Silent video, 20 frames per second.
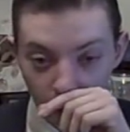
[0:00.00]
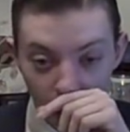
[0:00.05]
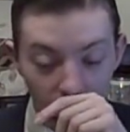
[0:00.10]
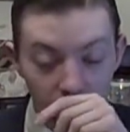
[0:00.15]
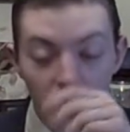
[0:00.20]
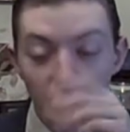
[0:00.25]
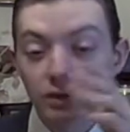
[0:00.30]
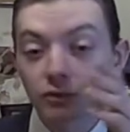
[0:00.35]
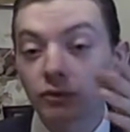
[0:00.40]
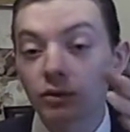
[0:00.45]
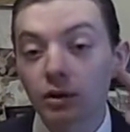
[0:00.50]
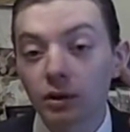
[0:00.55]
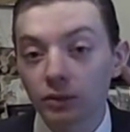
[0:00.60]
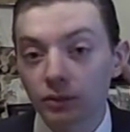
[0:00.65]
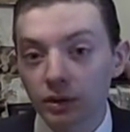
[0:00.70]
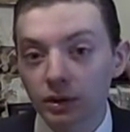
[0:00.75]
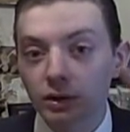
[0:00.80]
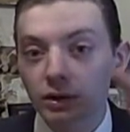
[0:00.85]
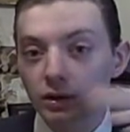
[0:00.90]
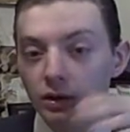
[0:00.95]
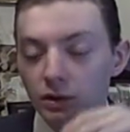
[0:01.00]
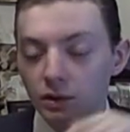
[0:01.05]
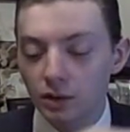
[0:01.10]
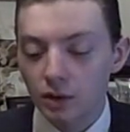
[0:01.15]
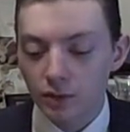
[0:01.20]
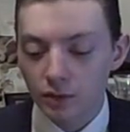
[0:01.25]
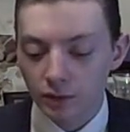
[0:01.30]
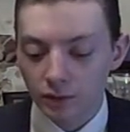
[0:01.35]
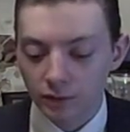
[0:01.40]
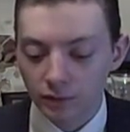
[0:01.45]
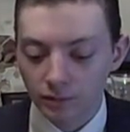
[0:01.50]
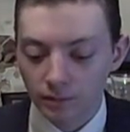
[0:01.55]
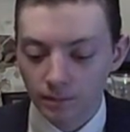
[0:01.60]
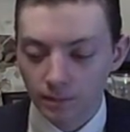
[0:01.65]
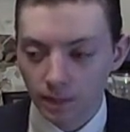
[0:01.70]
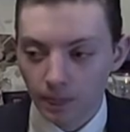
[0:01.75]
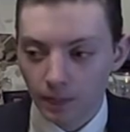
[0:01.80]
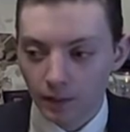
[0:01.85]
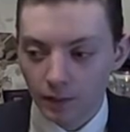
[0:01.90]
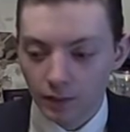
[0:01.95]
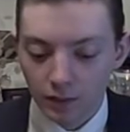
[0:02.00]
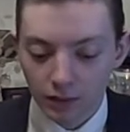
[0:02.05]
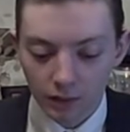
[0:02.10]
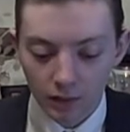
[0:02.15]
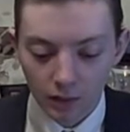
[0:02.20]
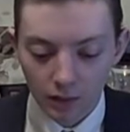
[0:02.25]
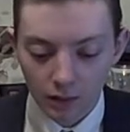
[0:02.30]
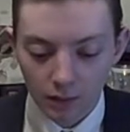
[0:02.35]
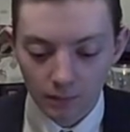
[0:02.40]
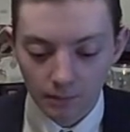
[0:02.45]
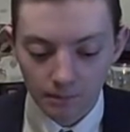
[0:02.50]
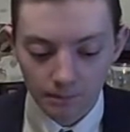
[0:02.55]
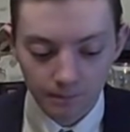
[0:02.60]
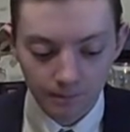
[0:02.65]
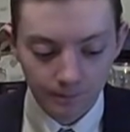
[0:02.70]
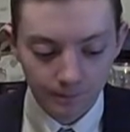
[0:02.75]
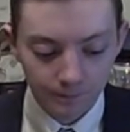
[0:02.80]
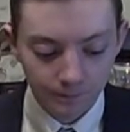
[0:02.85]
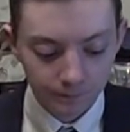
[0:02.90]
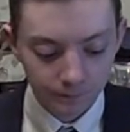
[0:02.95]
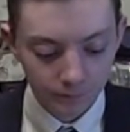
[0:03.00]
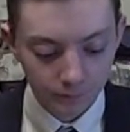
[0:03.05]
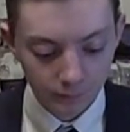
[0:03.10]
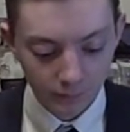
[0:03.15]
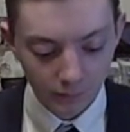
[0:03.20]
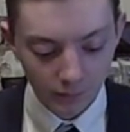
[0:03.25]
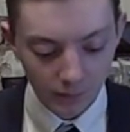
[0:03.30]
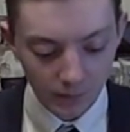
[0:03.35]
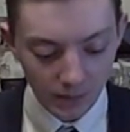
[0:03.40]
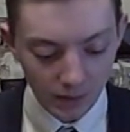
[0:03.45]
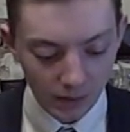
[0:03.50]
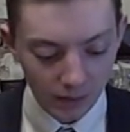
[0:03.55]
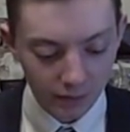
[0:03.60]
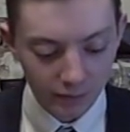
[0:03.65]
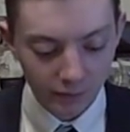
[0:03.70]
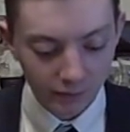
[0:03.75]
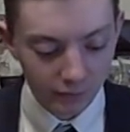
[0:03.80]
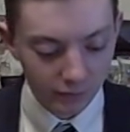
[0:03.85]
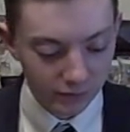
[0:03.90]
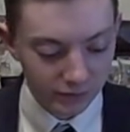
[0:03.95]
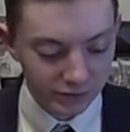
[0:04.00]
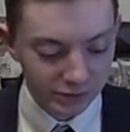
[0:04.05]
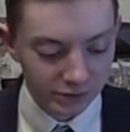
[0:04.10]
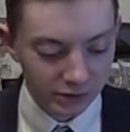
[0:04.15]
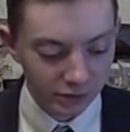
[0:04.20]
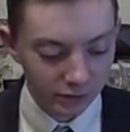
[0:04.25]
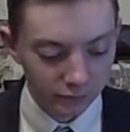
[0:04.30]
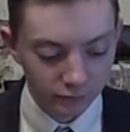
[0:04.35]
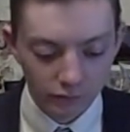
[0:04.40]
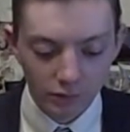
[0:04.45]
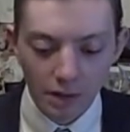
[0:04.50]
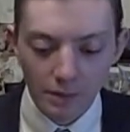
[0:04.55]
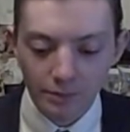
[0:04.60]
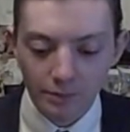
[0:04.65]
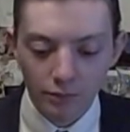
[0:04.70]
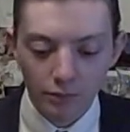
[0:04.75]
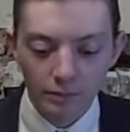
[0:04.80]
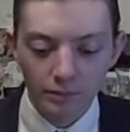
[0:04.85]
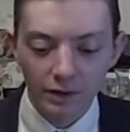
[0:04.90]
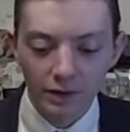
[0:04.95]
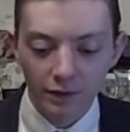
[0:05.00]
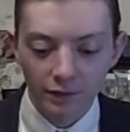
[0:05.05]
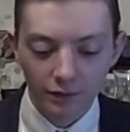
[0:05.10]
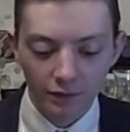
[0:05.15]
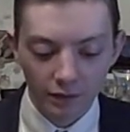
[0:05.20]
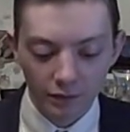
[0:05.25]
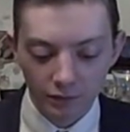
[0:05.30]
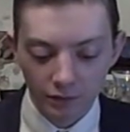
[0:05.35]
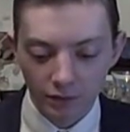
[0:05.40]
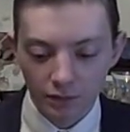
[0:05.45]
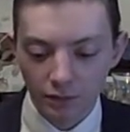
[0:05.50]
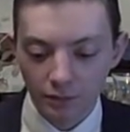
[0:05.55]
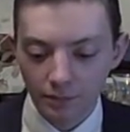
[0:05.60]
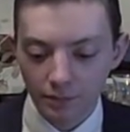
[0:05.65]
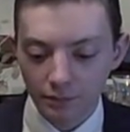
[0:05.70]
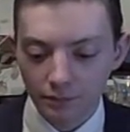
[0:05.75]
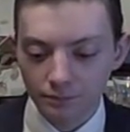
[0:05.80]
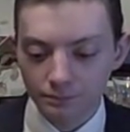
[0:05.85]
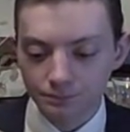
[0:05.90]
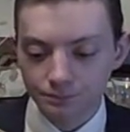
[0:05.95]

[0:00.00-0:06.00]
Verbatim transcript: And that's really what you're going to notice. Um, I mean, I guess I could have just said tropical mix, I don't know, but